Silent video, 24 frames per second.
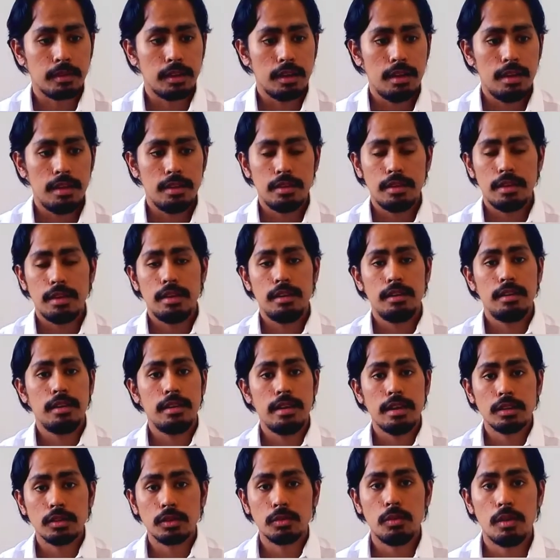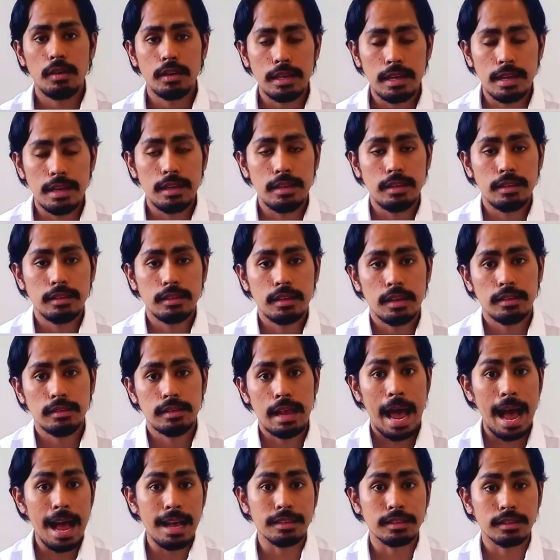And then the next one is
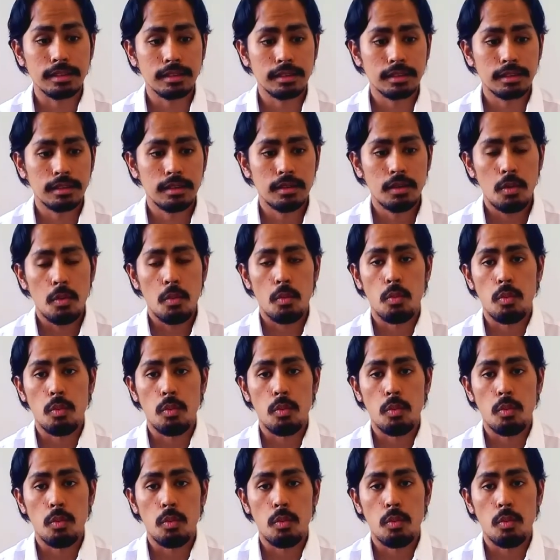tasks.